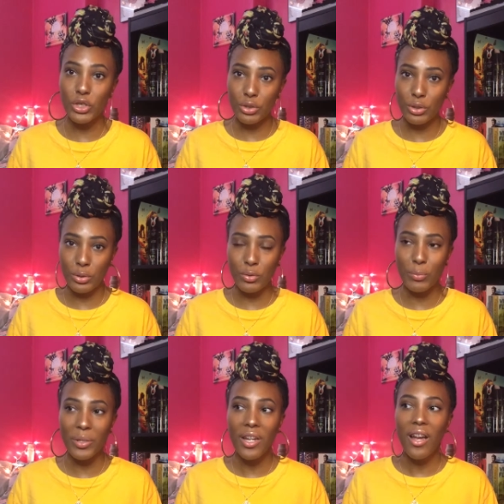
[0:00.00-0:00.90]
YouTube
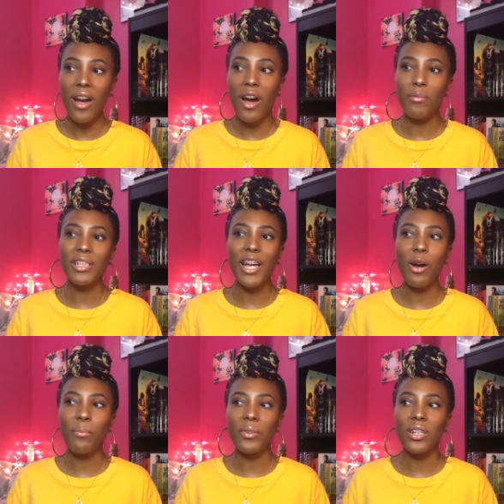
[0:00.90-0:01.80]
to
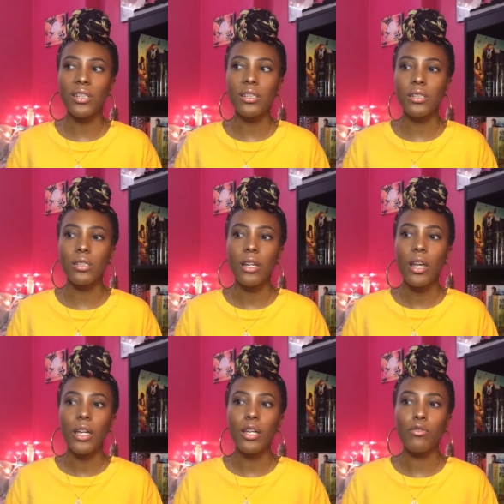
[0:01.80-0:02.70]
help us
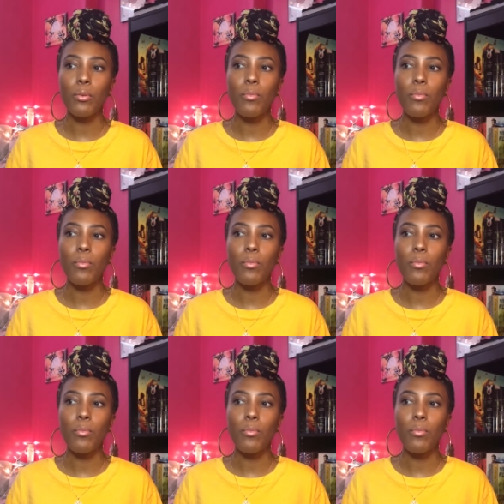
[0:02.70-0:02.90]
give a